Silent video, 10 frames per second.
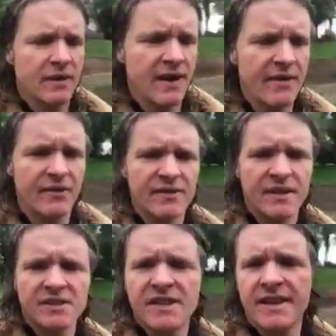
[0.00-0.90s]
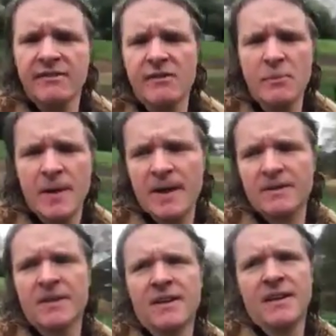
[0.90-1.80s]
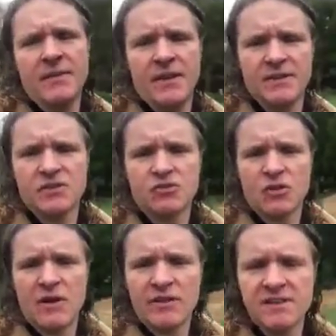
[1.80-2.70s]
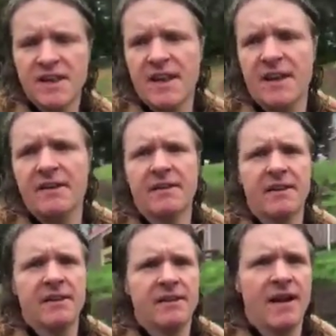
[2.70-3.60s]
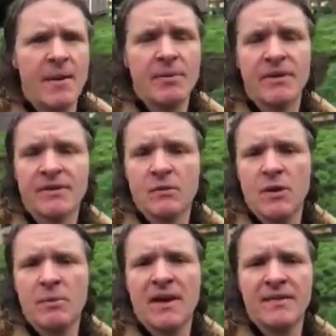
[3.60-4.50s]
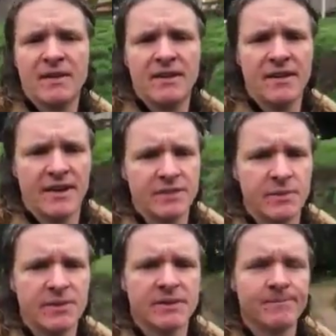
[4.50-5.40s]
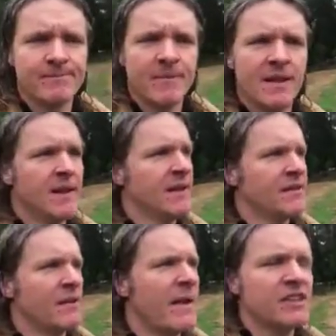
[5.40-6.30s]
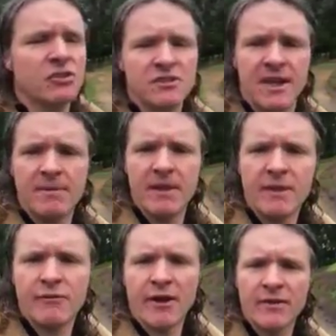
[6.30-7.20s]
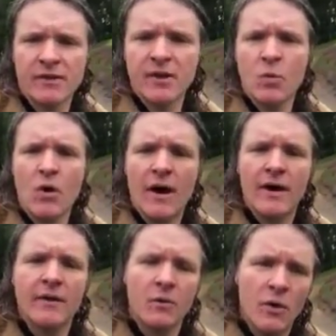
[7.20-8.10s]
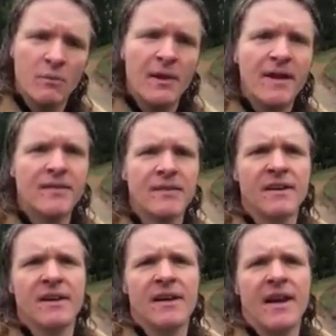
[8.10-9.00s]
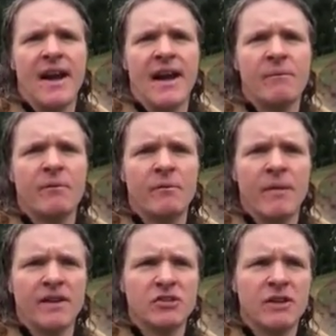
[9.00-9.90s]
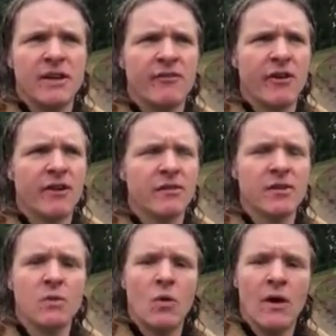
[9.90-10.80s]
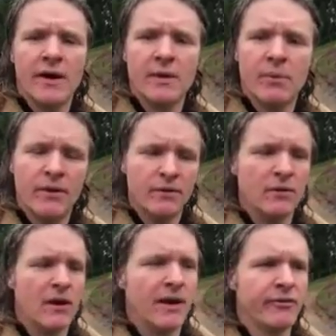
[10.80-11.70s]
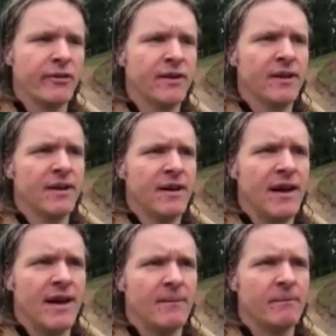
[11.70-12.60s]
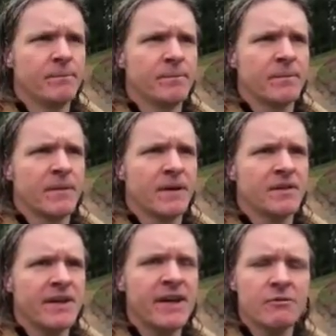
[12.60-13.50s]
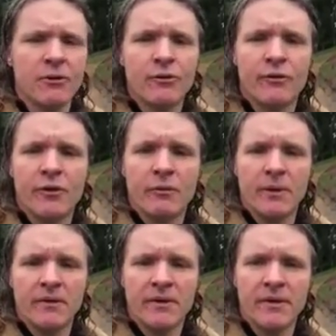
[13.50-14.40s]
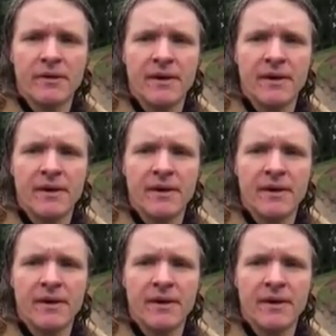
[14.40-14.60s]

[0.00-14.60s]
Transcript: that are having such a negative impact that it's driving down happiness in the workplace and engagement. So make sure, team, that you focus on your why in your workplace, and make sure you focus on your why in your personal life to get a real fulfillment